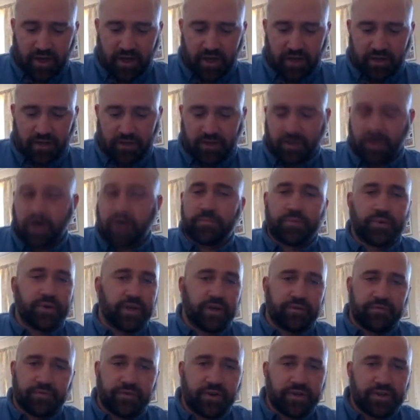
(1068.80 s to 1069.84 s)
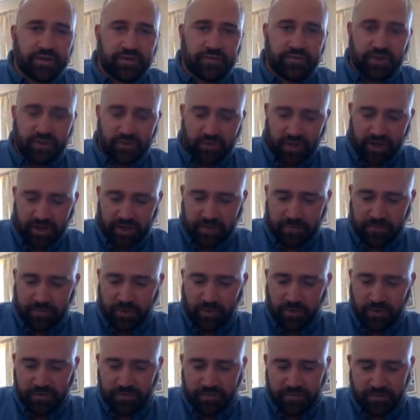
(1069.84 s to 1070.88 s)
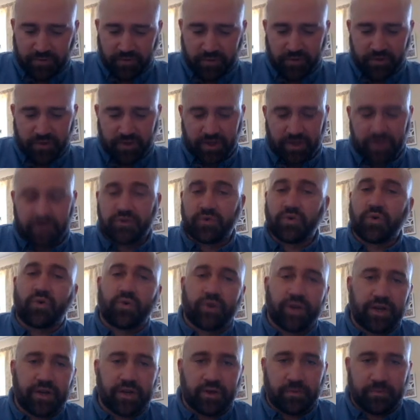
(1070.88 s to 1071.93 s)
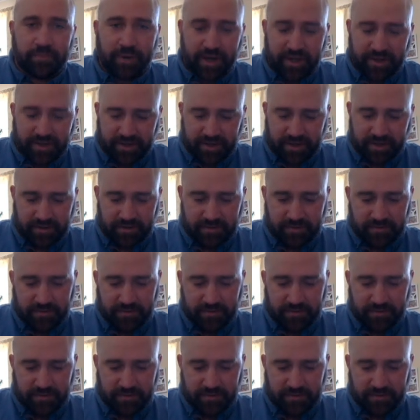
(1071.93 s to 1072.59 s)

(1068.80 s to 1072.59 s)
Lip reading: You can't put it in front of you, like a bowl of fruit, and draw it or paint it.